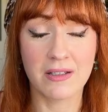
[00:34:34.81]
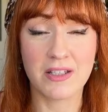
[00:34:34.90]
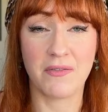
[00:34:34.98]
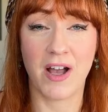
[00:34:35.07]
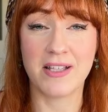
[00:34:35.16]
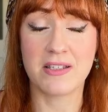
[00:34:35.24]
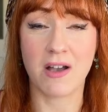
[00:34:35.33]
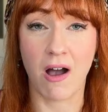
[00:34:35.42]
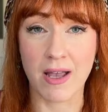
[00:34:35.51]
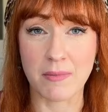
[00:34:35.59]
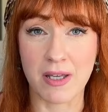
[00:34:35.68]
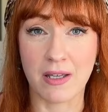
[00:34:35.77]

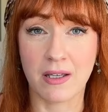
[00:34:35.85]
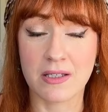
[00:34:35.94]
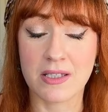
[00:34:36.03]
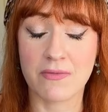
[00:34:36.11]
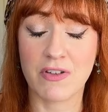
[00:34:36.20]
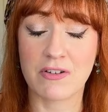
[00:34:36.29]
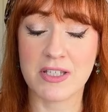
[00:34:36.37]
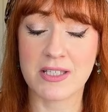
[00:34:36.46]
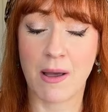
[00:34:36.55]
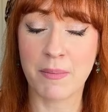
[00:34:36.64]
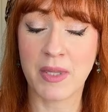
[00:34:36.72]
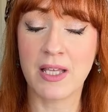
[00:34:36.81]
So if there's
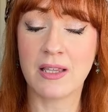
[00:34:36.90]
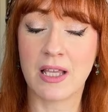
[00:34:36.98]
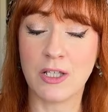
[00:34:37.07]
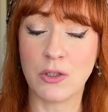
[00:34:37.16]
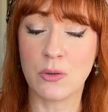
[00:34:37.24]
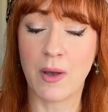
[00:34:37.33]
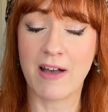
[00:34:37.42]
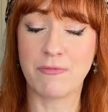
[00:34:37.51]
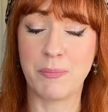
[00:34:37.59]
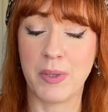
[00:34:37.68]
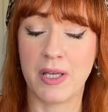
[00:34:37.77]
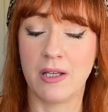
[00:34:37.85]
something that you
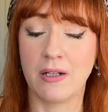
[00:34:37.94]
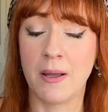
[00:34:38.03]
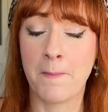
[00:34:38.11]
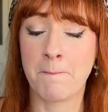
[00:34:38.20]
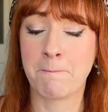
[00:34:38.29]
have been